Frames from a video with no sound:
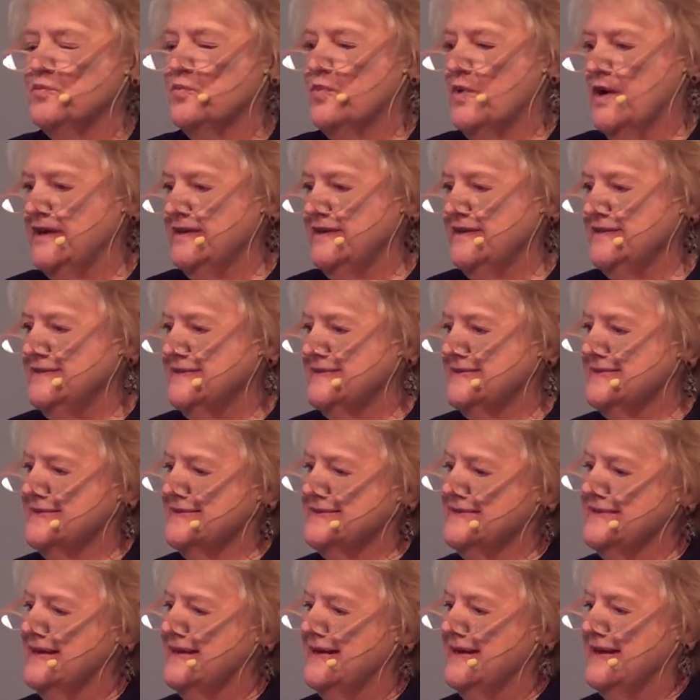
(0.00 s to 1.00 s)

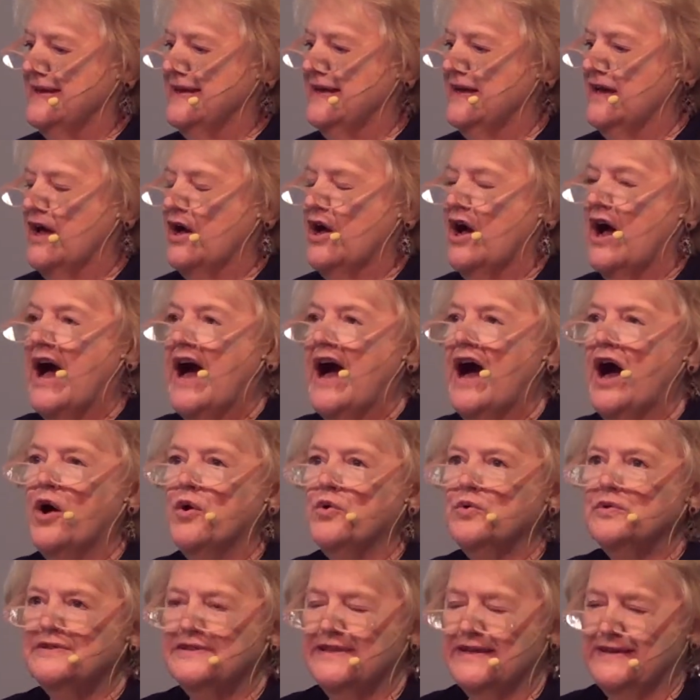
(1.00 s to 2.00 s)
whites
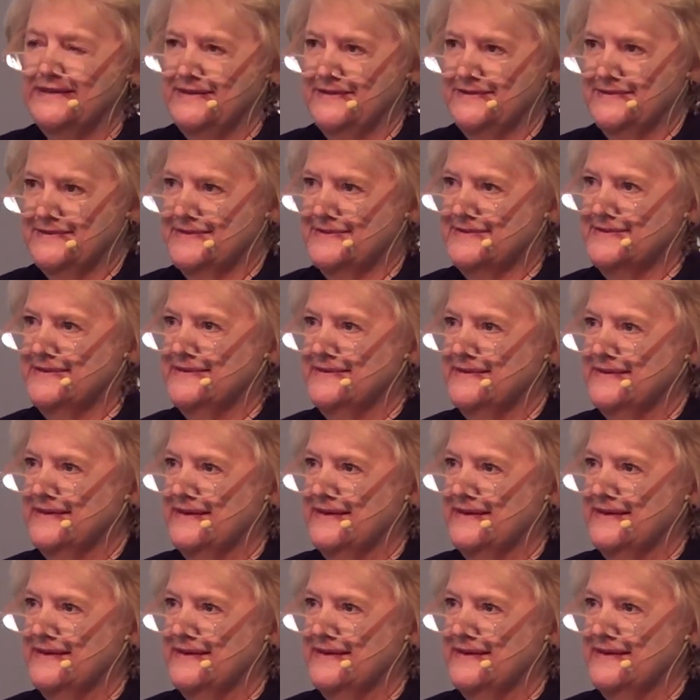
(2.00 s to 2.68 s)
howlies.